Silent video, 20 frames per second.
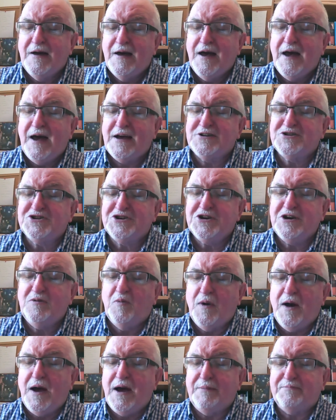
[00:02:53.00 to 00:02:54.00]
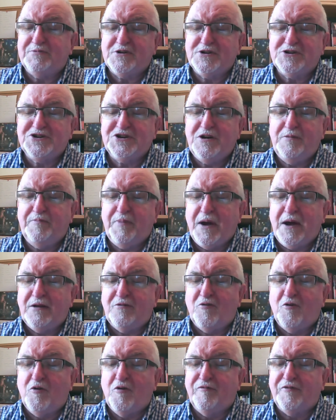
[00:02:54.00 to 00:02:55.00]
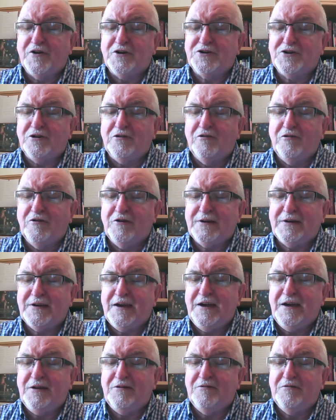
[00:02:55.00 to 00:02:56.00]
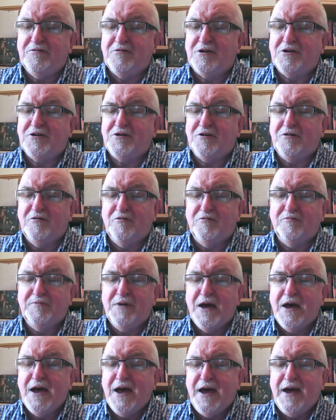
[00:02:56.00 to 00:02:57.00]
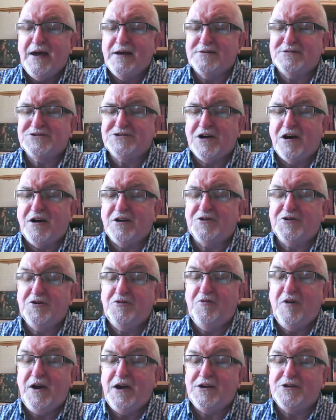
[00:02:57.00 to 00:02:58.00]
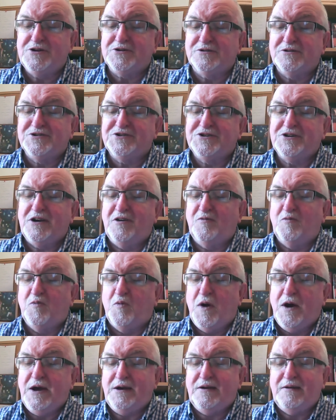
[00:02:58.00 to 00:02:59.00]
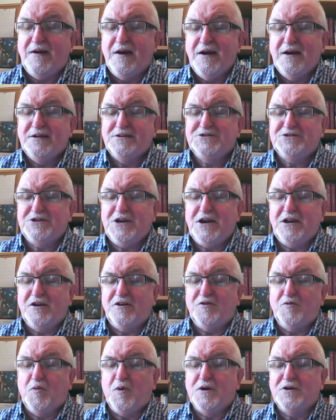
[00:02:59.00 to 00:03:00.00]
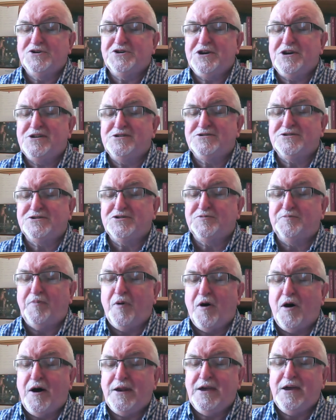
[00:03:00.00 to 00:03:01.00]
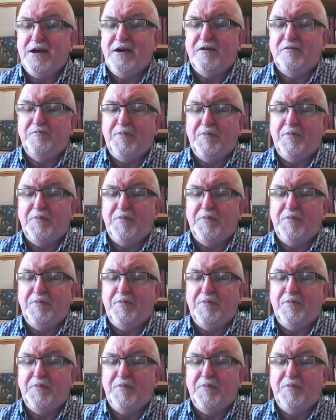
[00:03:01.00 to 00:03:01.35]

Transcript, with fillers: As she wept, she bent over to look into the tomb and saw two angels in white seated where Jesus' body had